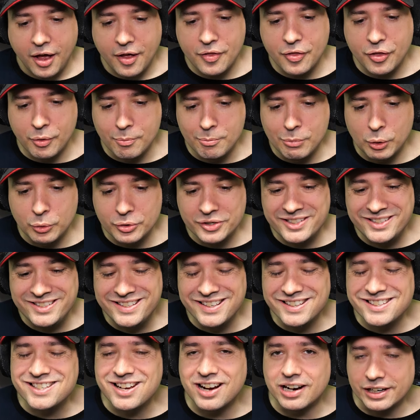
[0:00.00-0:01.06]
the most
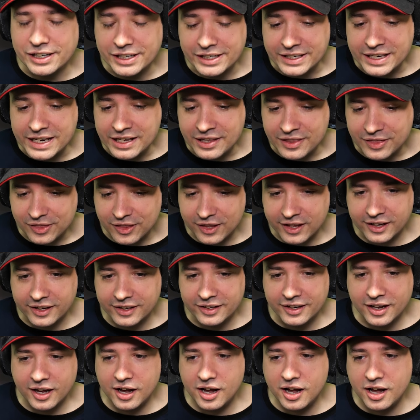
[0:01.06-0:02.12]
disheartening
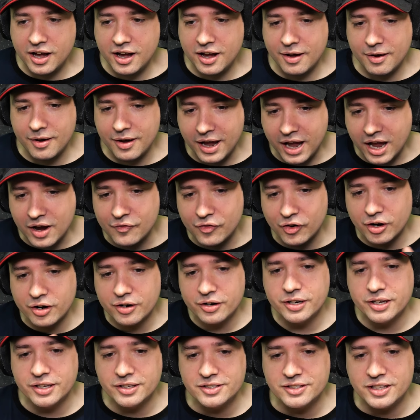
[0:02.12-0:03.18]
thing uh, ever
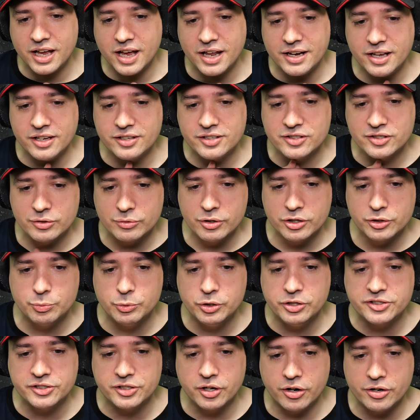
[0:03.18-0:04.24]
is that as soon as we
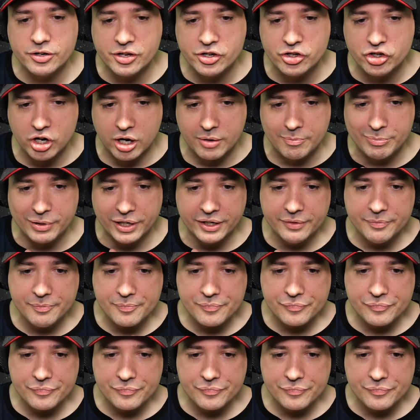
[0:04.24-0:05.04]
started jumping,